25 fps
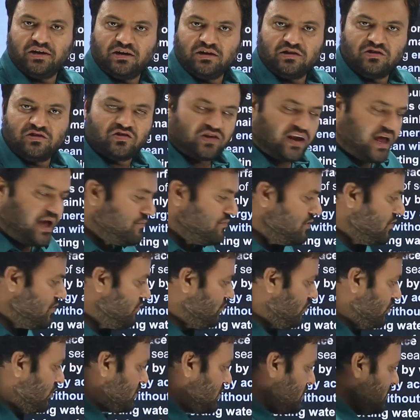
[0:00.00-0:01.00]
slab of
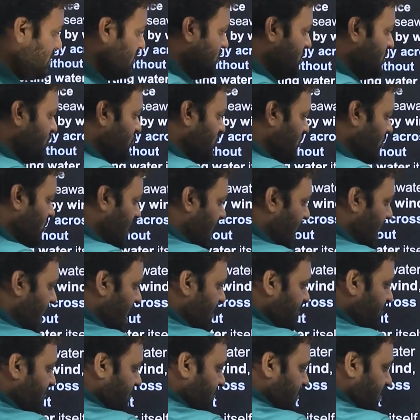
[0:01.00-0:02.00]
water. So
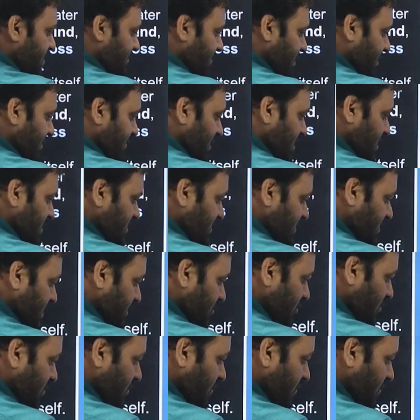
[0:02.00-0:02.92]
half of the wavelength. Suppose we